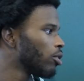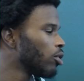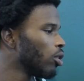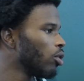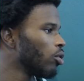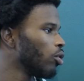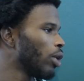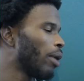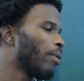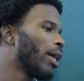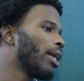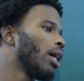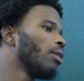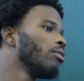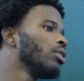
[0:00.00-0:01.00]
So
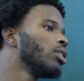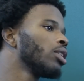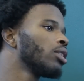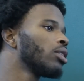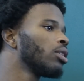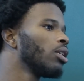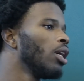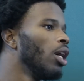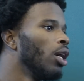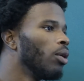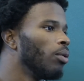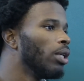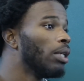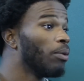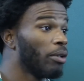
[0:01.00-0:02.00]
right now, we just
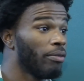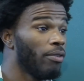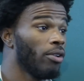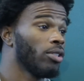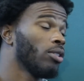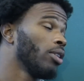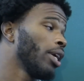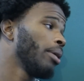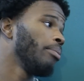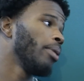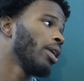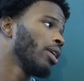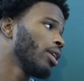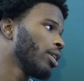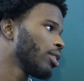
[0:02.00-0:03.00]
really want to focus on getting
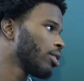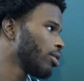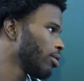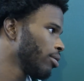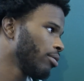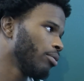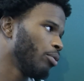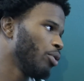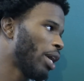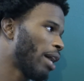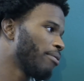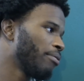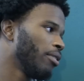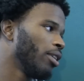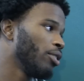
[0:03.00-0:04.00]
better because when you
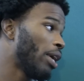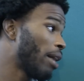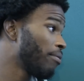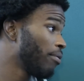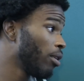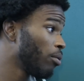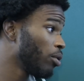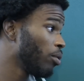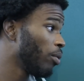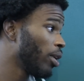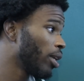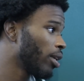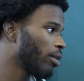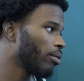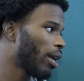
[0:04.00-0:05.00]
have fun, you have fun when you
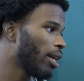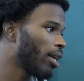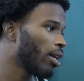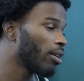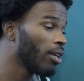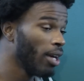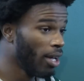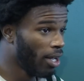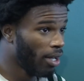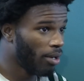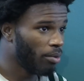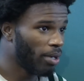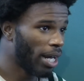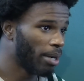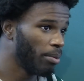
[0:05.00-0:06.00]
win it. And right now,
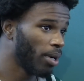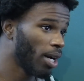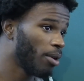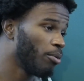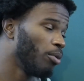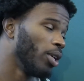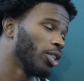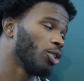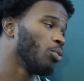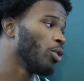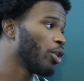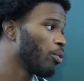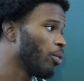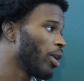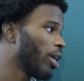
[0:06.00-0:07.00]
we got to become one so we
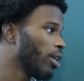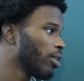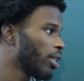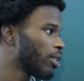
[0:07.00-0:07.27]
can win.